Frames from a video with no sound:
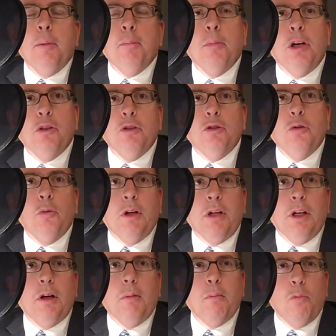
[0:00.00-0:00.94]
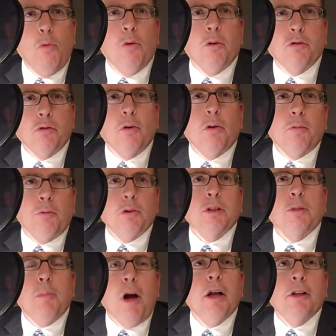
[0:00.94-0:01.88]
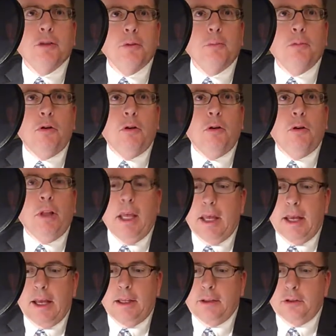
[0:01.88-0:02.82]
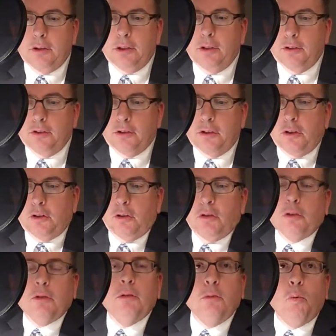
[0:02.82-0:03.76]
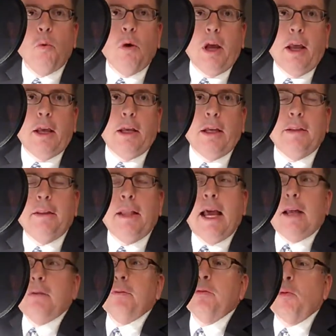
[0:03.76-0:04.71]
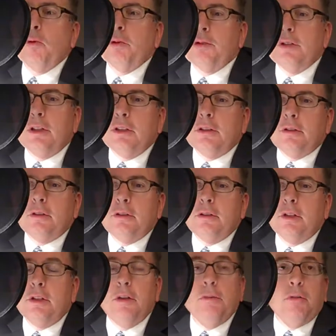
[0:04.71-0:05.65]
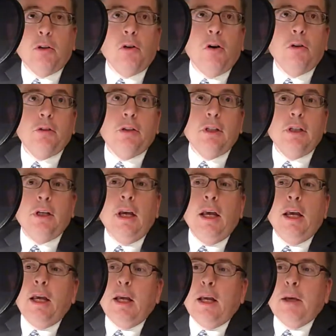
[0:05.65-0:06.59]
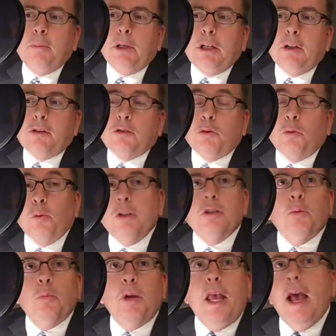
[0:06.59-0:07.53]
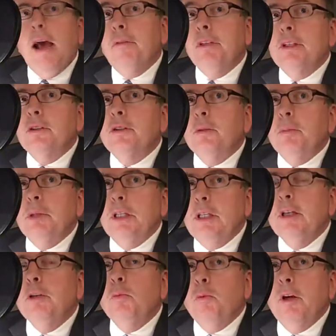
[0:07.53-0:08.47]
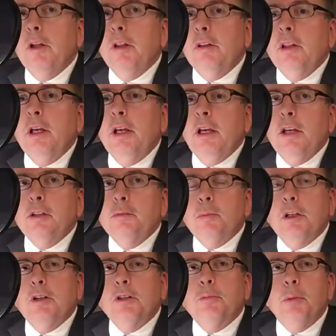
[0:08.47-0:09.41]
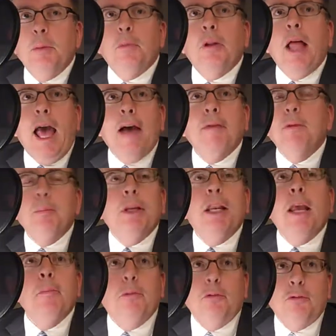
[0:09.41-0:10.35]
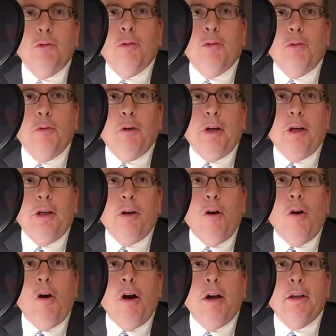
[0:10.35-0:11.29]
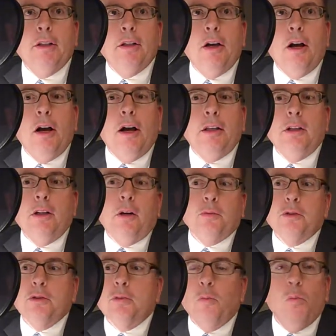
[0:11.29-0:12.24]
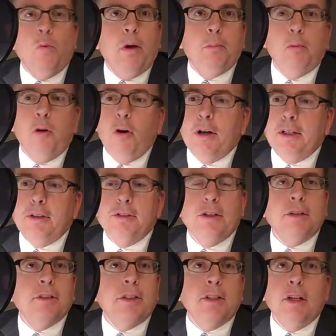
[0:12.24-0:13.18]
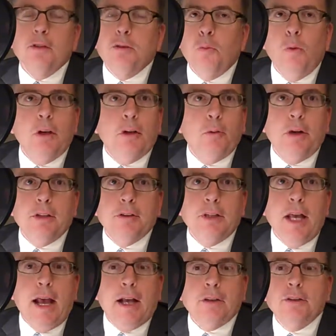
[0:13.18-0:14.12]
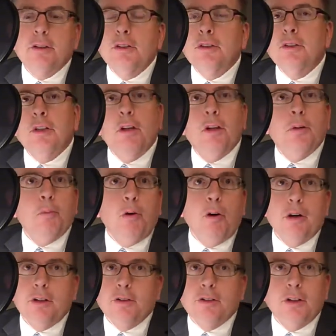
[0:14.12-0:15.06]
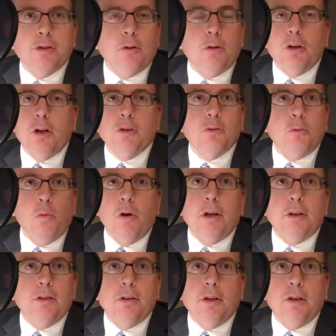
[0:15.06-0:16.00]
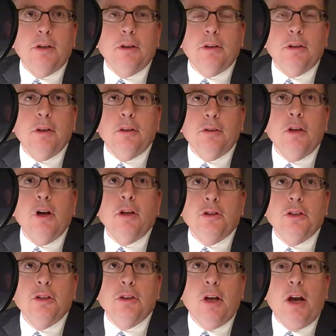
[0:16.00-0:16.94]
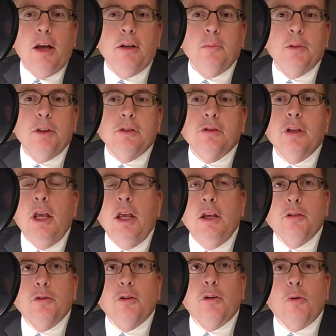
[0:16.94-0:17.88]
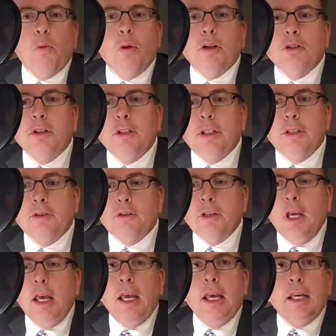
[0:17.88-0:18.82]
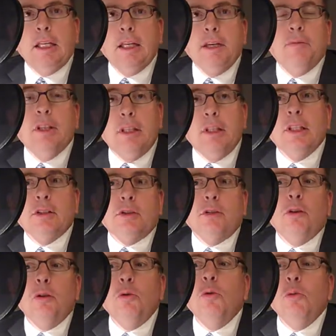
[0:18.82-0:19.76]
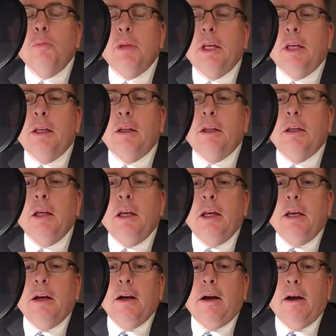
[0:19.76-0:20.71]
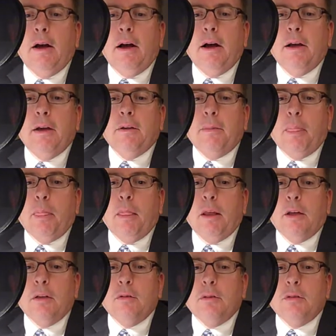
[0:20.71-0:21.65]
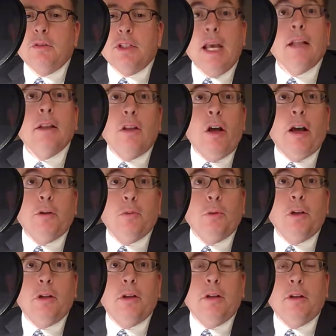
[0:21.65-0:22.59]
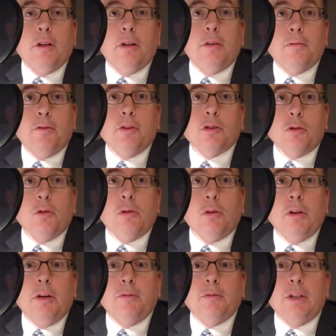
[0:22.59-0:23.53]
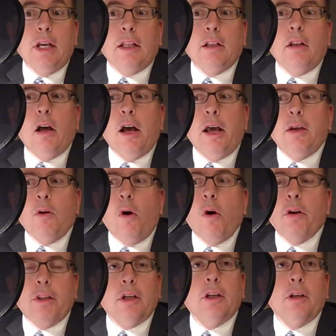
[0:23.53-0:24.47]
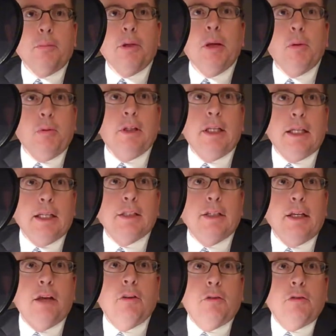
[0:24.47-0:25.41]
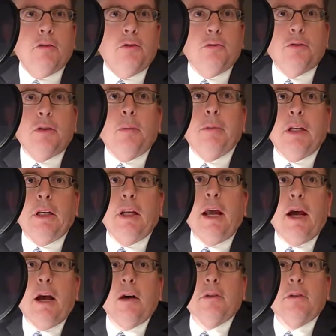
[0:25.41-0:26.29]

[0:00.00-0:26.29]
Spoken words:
but do it in a more sort of responsible and considered way. And that, of course, is the difficulty, because the reason we have this to begin with is because people haven't been able to agree on, you know, one party says it doesn't want to raise taxes, another party says doesn't want to touch entitlements. So the question is, given this looming deadline, really, the fiscal cliff deadline, are they going to be able to get together and do something now?